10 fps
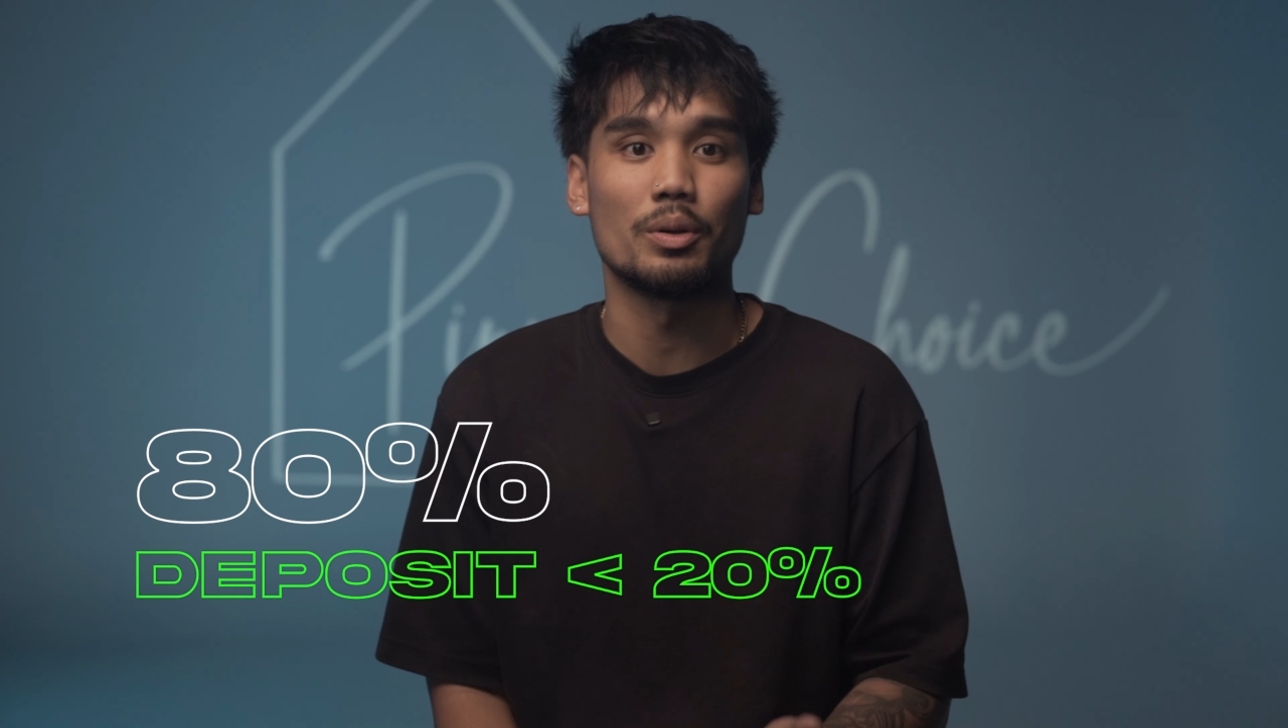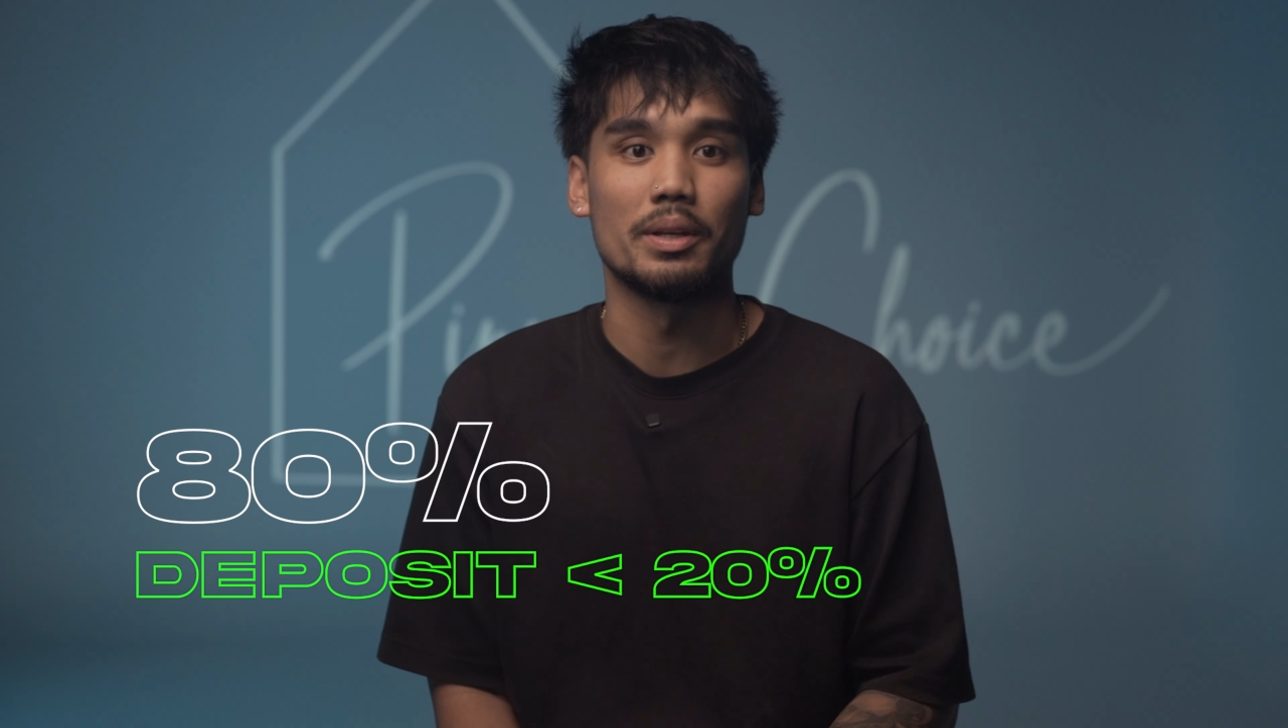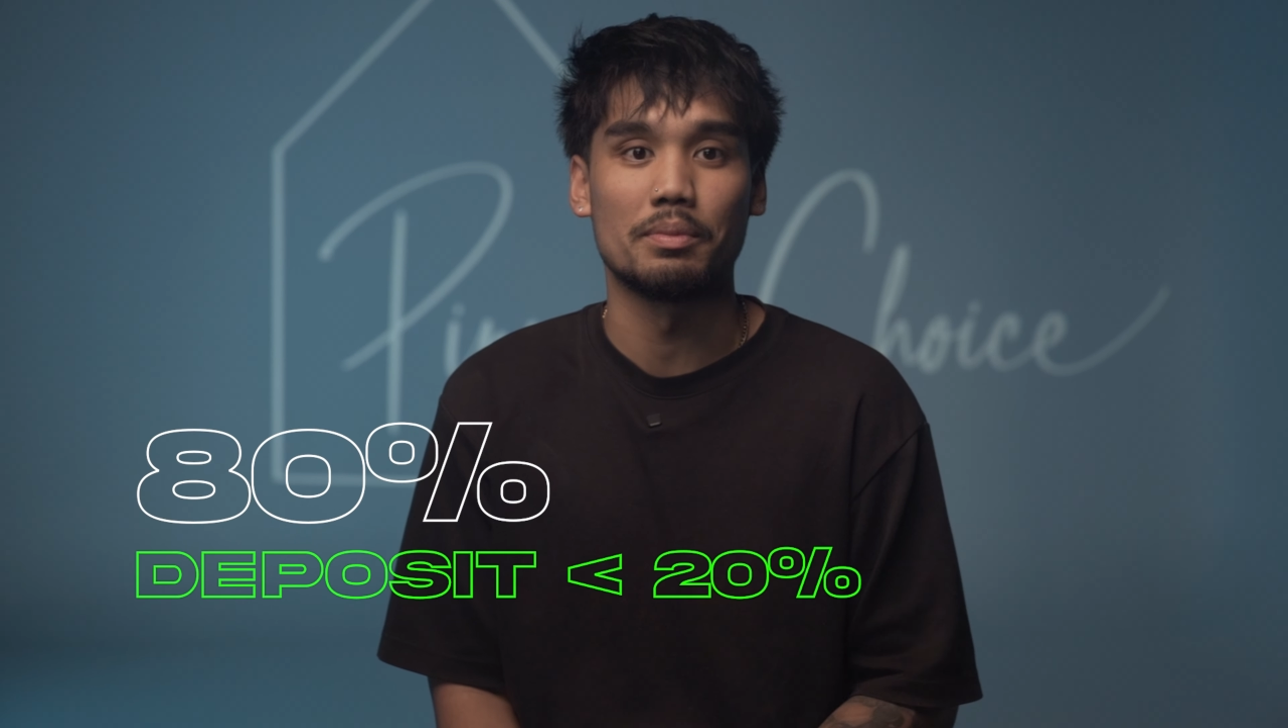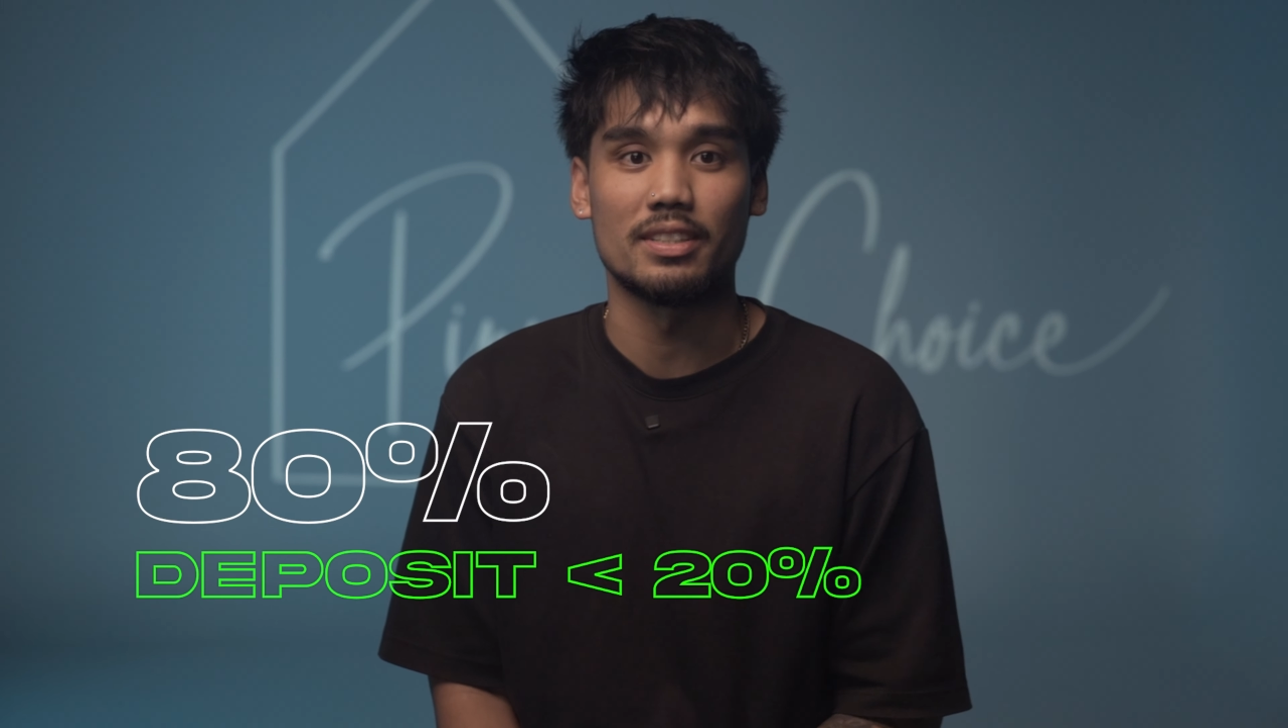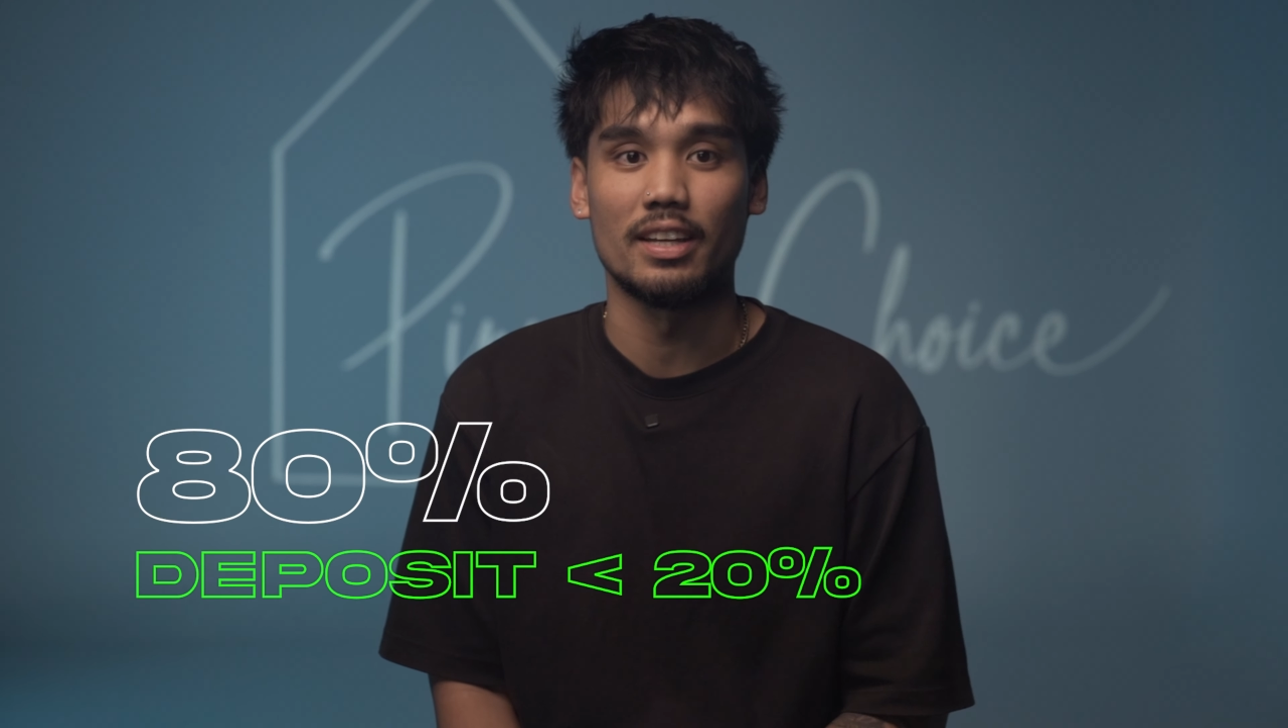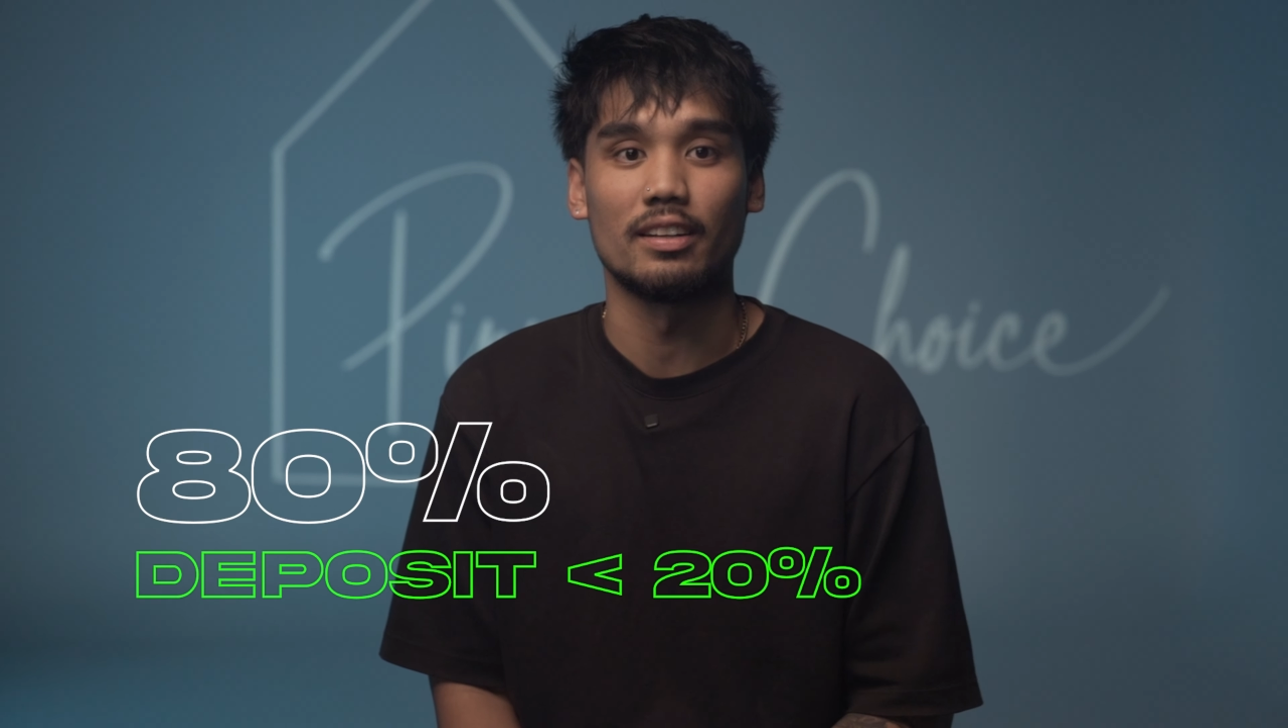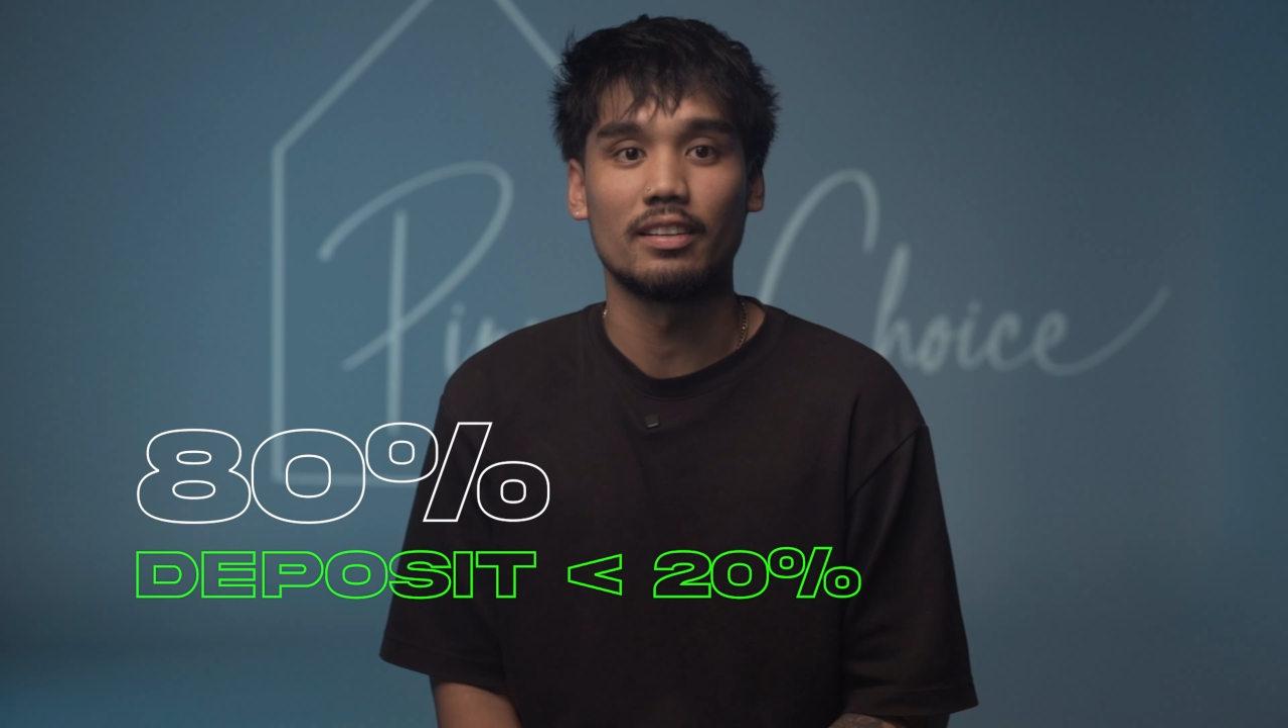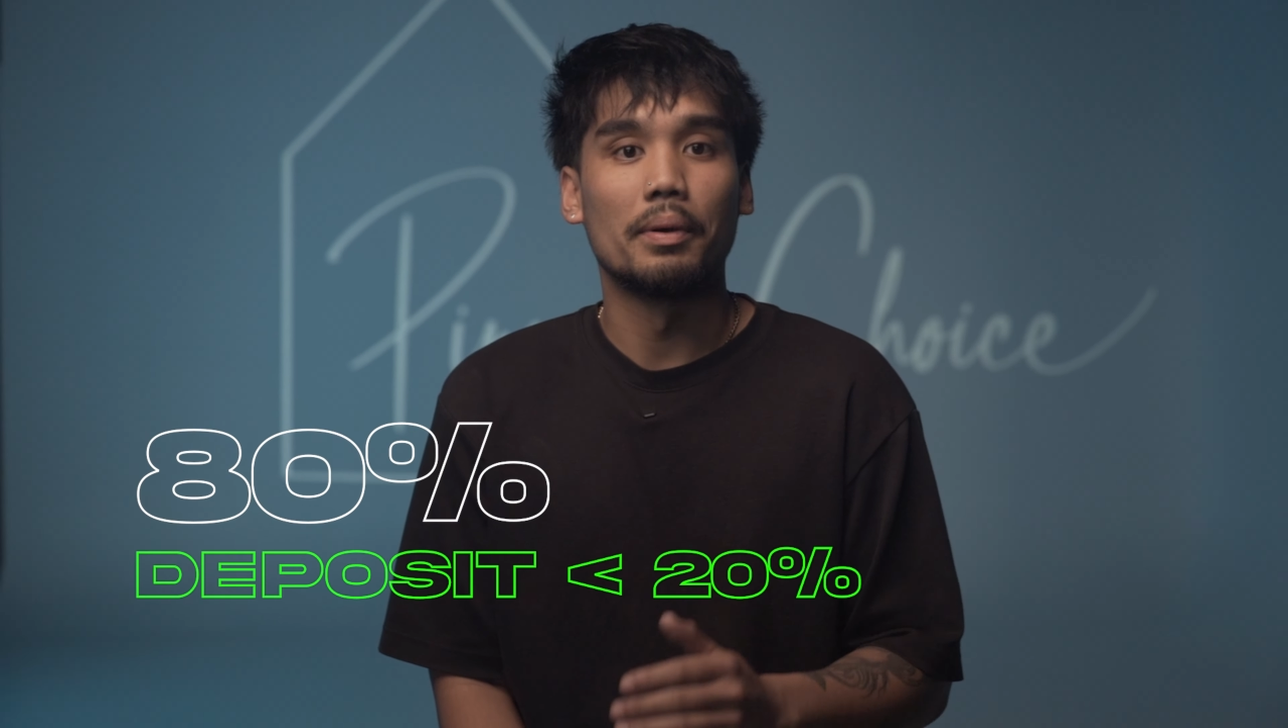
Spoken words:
20%.